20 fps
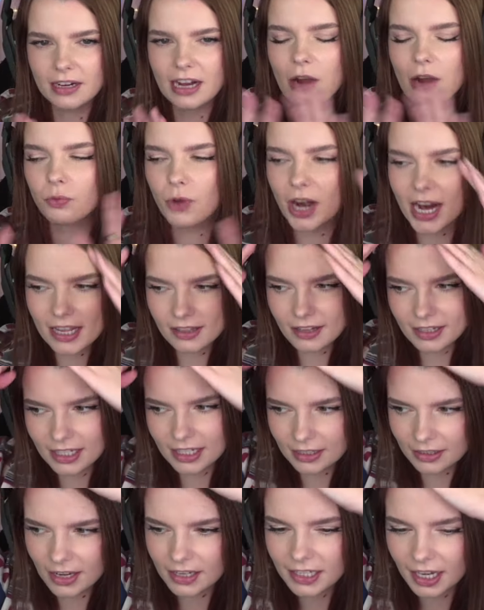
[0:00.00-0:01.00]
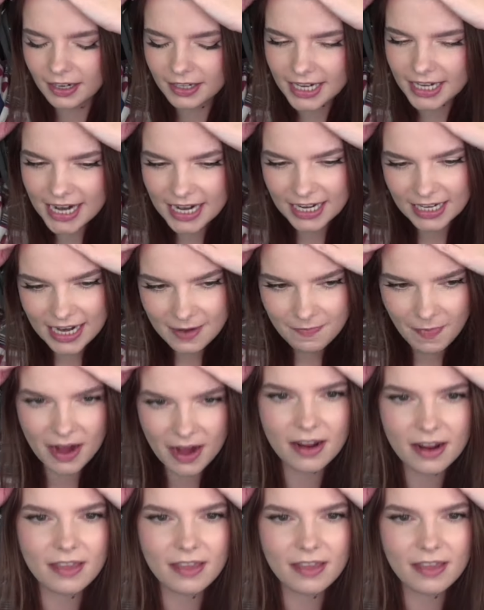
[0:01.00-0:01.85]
Now, right, let's let's dig deep into